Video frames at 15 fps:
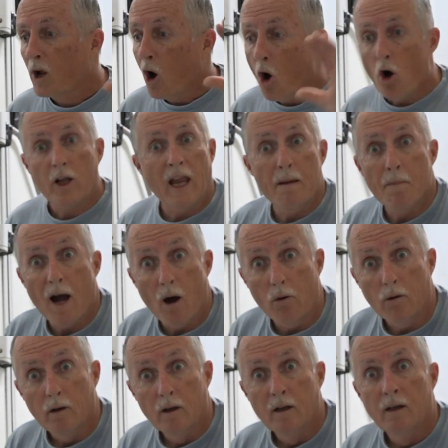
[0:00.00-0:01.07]
all came
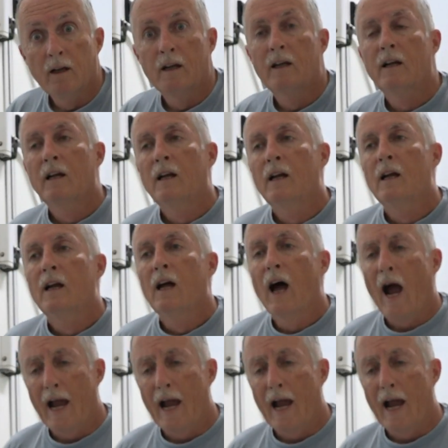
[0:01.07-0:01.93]
out.